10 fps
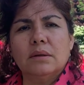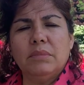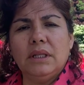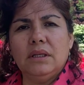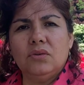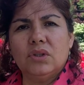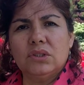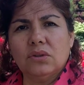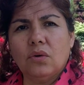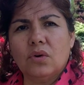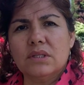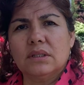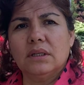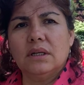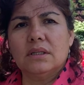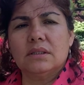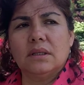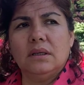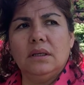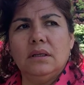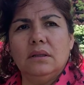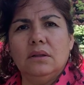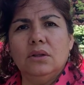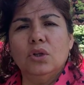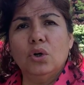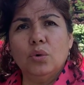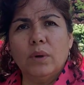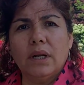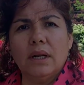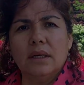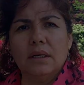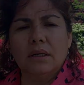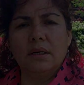many resources in Norwalk.